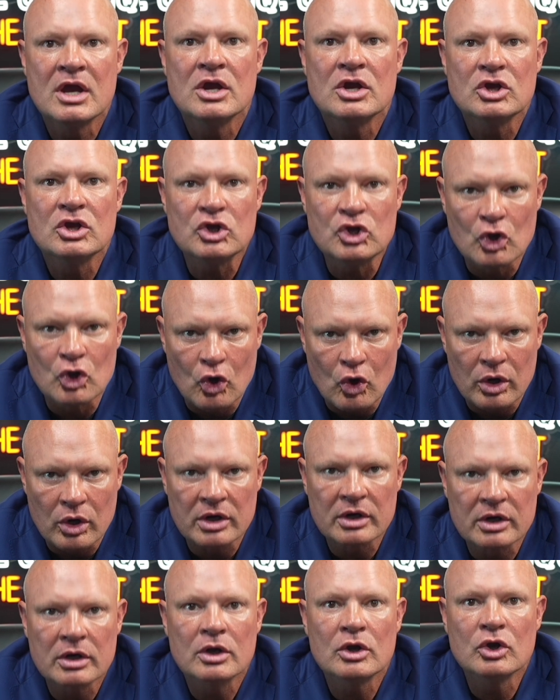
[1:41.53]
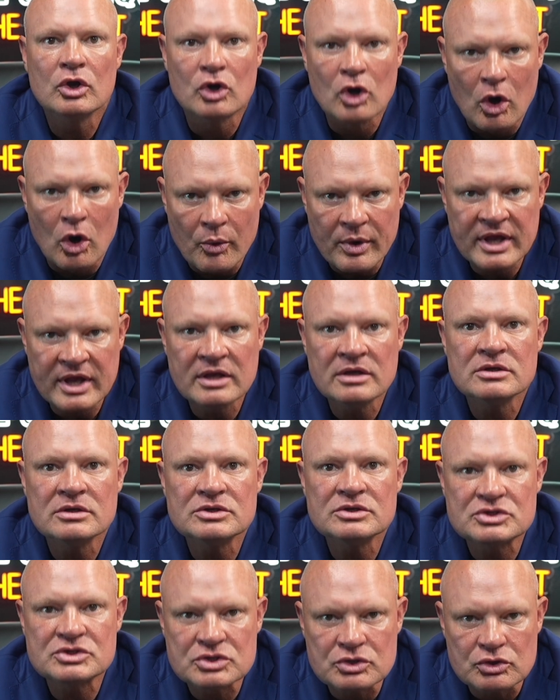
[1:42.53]
You're going
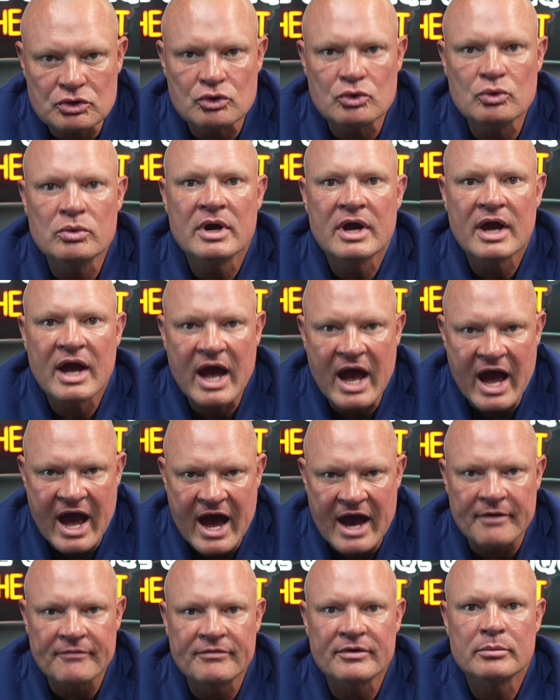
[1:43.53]
to have